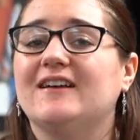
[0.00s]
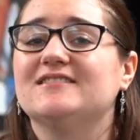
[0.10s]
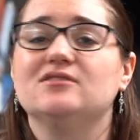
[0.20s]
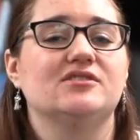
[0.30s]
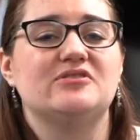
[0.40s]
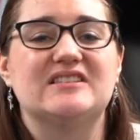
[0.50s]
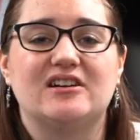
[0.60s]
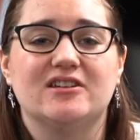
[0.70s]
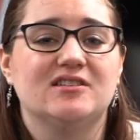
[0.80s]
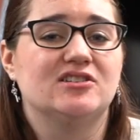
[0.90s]
as soon as we
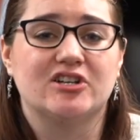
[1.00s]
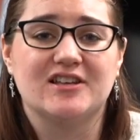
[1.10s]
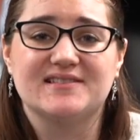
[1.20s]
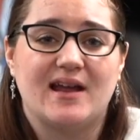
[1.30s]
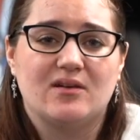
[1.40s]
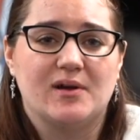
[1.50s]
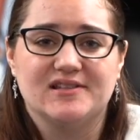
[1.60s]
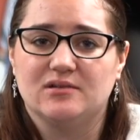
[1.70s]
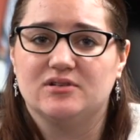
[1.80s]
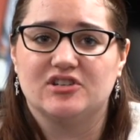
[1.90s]
started to turn it
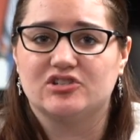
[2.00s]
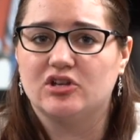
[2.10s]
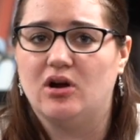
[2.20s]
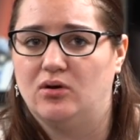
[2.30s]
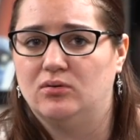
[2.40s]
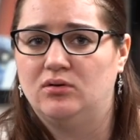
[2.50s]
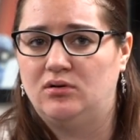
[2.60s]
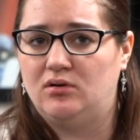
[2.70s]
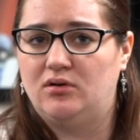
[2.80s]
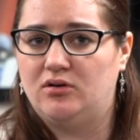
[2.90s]
sideways, it would just go,
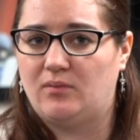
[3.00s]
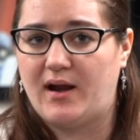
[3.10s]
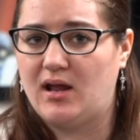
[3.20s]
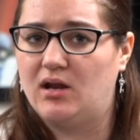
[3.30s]
right?